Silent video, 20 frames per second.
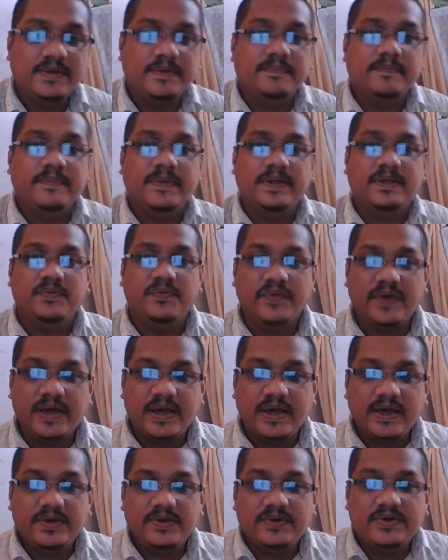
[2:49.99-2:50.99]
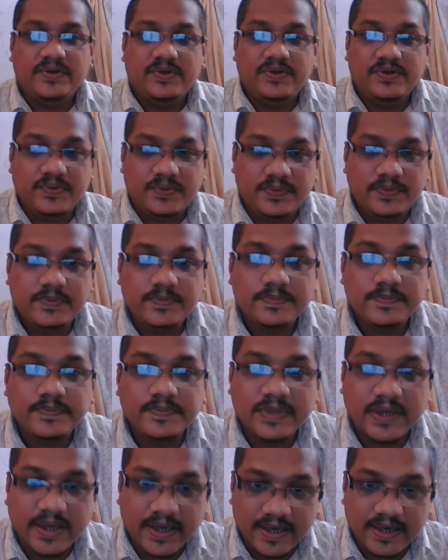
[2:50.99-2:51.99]
But the way you do
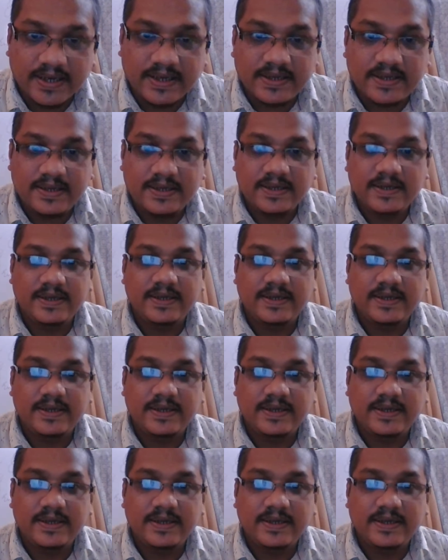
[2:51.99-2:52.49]
it